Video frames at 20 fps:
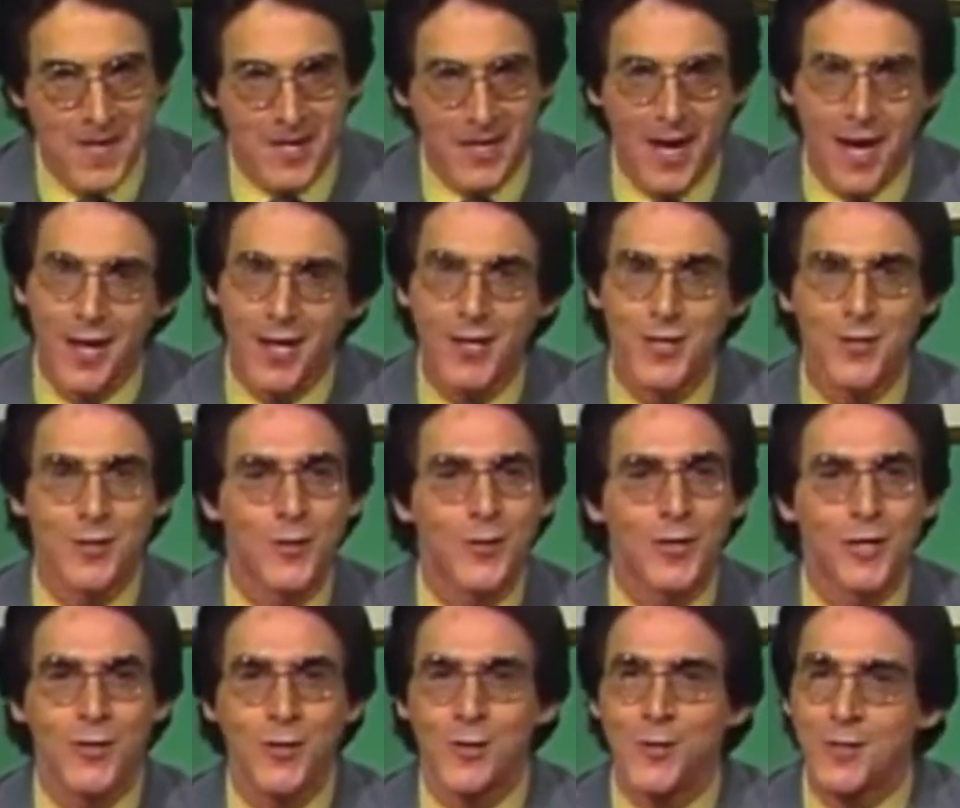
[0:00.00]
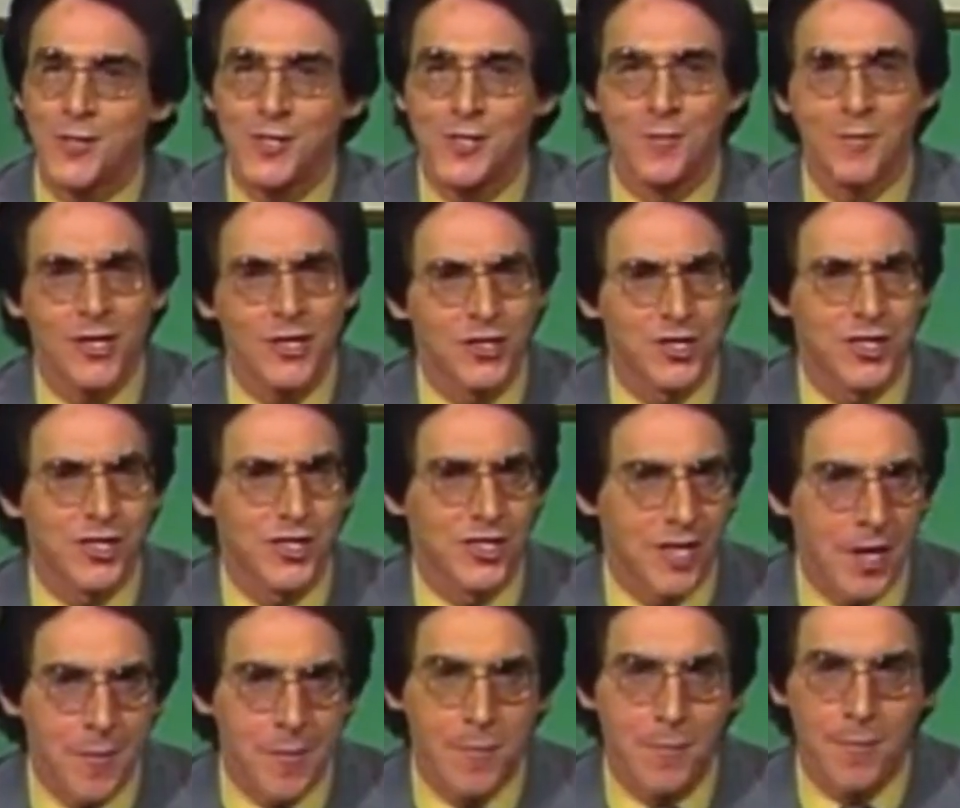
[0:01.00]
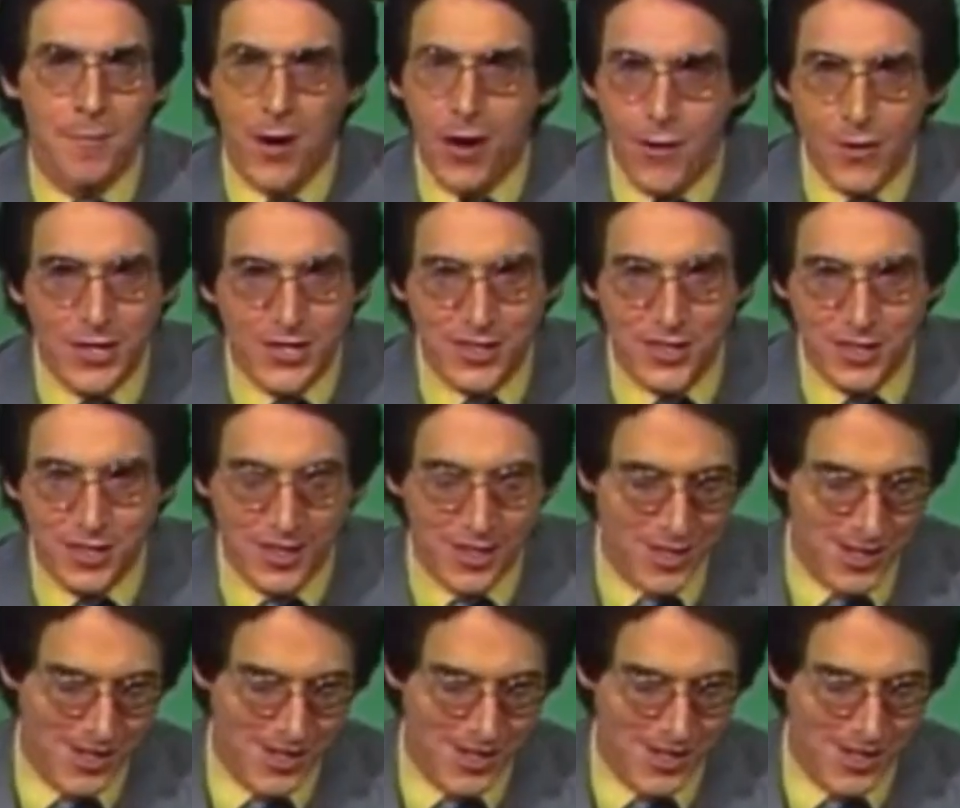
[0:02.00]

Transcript: Golly, you can earn as much as some poets.